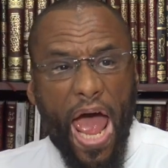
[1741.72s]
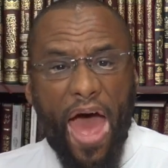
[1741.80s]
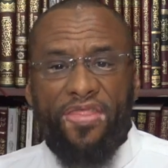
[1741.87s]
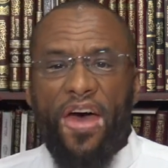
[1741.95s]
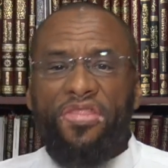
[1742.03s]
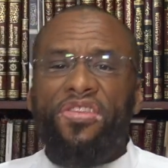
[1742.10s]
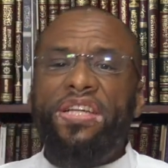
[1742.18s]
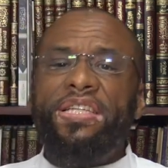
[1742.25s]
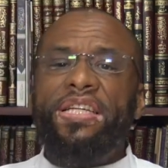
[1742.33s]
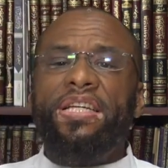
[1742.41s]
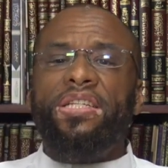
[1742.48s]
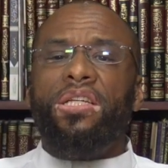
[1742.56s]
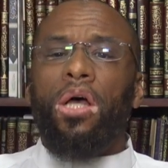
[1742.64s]
and that this
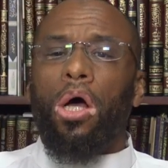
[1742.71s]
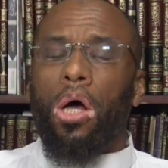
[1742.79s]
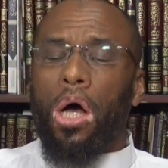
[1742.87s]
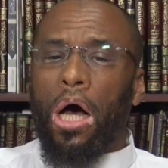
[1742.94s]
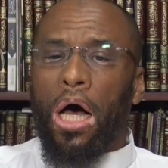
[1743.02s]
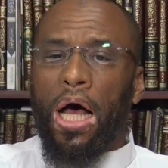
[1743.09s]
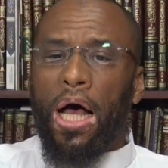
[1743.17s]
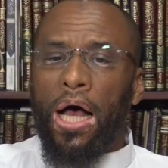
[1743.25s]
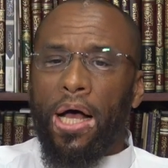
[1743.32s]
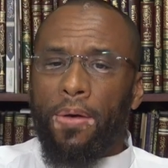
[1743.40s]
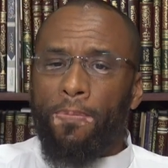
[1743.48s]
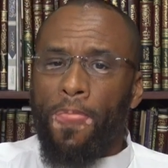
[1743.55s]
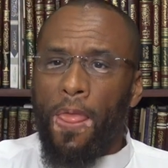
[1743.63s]
is
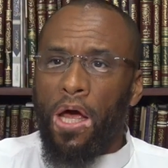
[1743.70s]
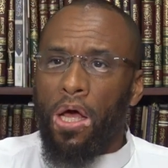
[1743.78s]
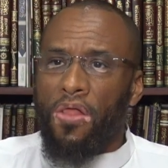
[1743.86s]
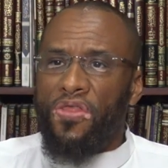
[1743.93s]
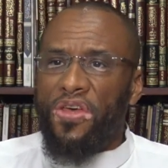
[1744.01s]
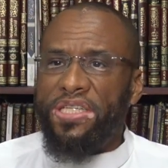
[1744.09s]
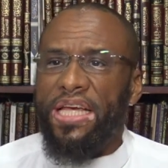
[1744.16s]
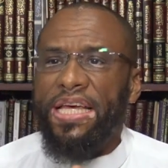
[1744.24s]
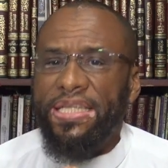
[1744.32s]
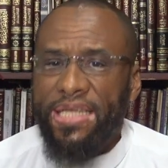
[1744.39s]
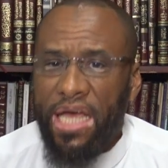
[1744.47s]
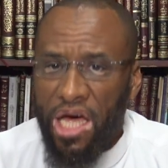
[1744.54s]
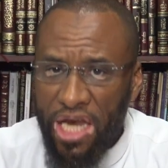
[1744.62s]
uh, this
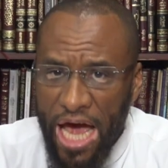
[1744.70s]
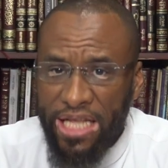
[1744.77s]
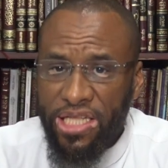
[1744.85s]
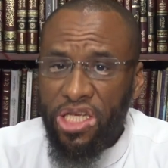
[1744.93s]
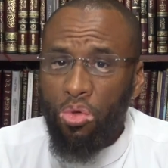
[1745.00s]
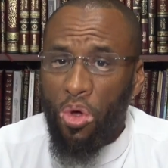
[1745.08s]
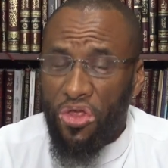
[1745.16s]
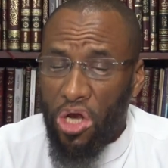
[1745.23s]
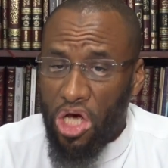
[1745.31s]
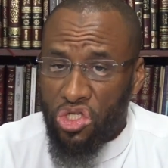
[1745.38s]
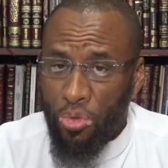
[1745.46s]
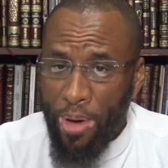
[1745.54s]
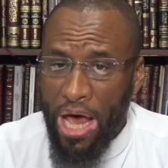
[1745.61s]
is connected with
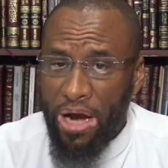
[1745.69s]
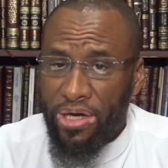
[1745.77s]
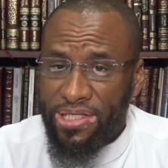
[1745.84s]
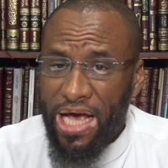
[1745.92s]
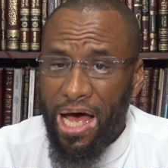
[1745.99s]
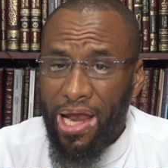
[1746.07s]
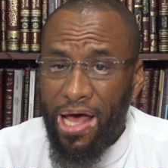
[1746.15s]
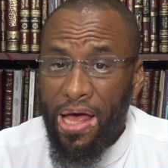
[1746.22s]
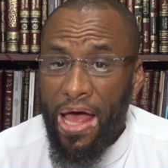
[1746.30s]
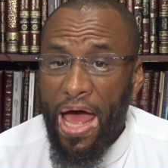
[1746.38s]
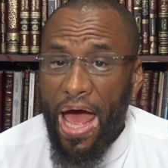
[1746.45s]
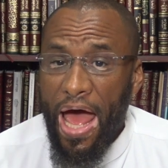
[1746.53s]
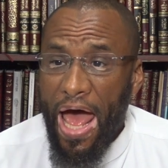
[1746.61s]
Allah subhanahu wa ta'ala
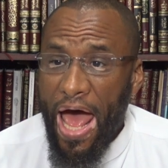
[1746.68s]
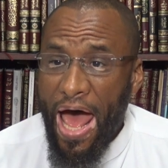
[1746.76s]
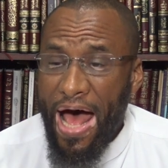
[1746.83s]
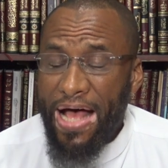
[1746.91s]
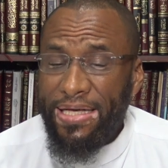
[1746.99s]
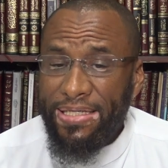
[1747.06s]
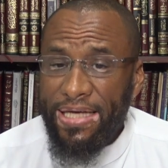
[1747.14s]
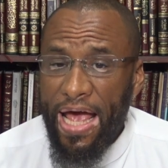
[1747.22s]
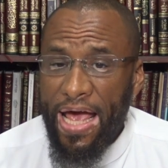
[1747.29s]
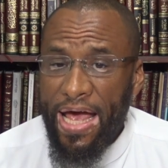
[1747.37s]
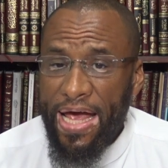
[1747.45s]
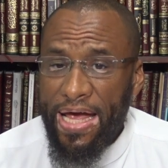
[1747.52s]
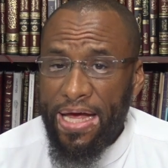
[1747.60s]
as
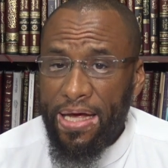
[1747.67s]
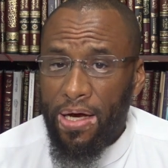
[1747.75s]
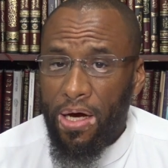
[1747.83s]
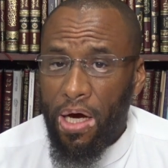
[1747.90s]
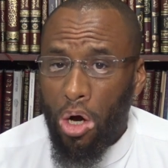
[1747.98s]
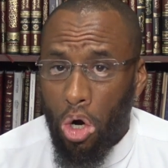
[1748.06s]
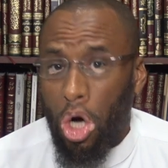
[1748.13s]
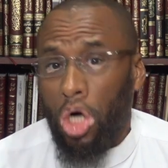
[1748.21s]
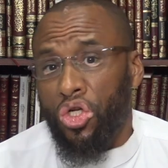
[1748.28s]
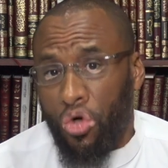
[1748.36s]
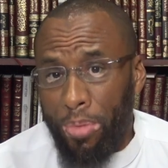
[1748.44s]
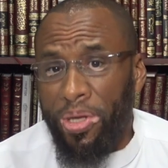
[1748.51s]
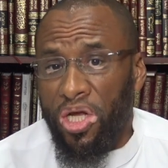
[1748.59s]
a or
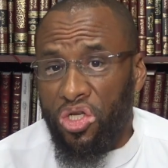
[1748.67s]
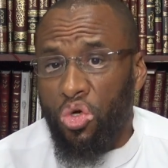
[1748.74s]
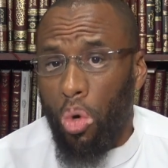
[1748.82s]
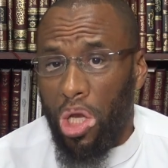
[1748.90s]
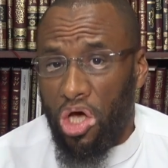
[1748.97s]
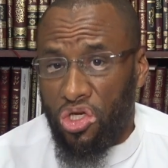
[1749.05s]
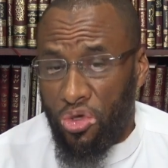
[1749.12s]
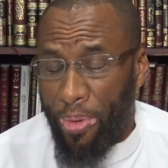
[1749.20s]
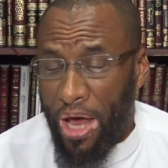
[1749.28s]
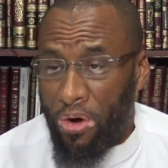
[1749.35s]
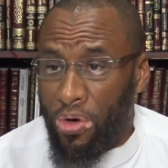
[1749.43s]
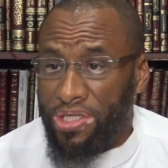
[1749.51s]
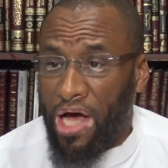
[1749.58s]
attributed to Allah
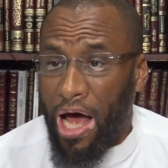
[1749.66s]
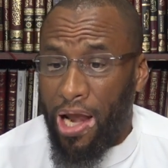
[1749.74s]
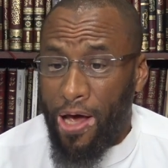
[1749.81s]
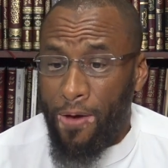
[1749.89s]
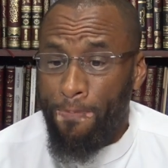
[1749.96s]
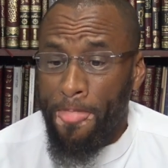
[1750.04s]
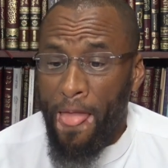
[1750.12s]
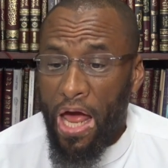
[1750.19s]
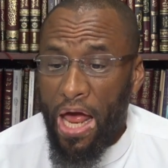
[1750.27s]
subhanahu wa ta'ala